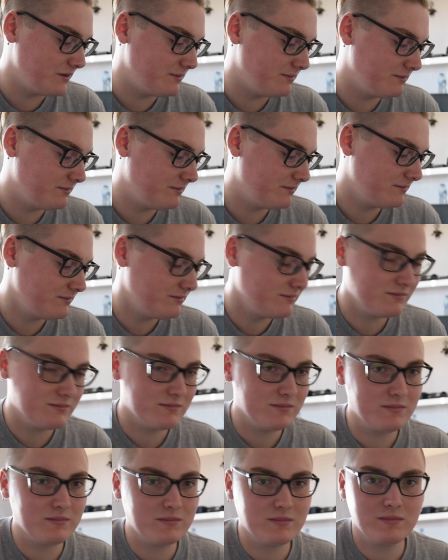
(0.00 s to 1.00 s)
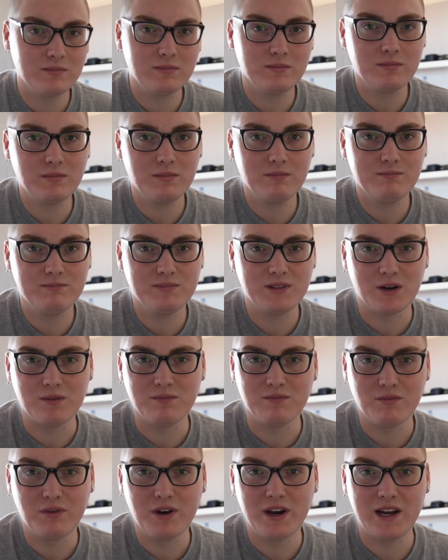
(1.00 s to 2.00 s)
you
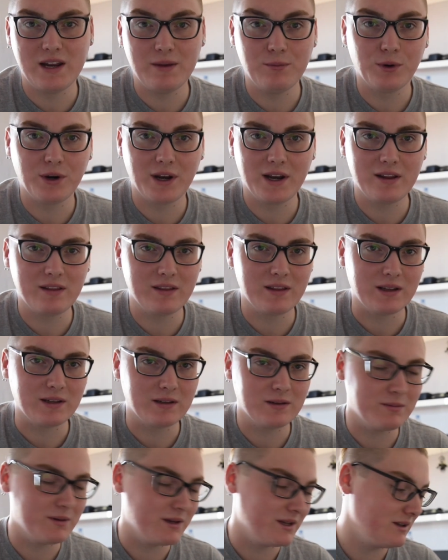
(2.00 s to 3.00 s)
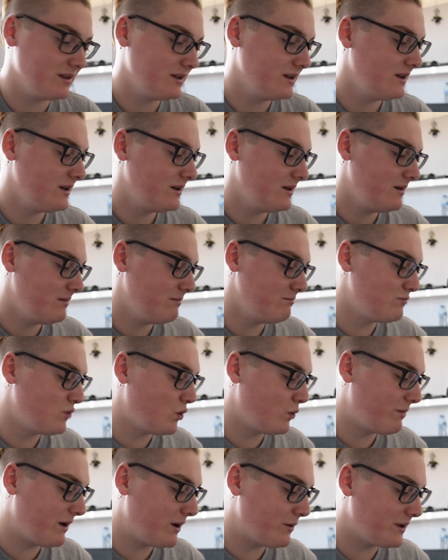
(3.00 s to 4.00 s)
don't really want anything to be
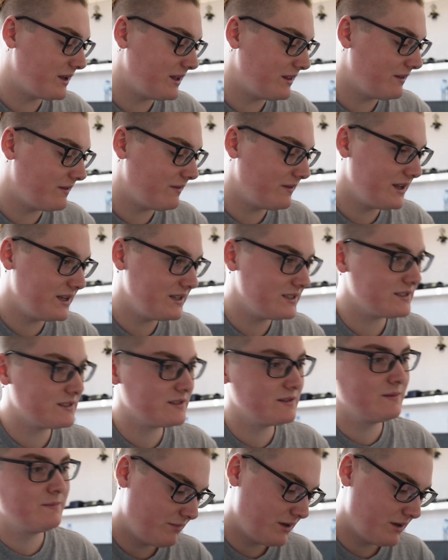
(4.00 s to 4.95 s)
more bulky than this.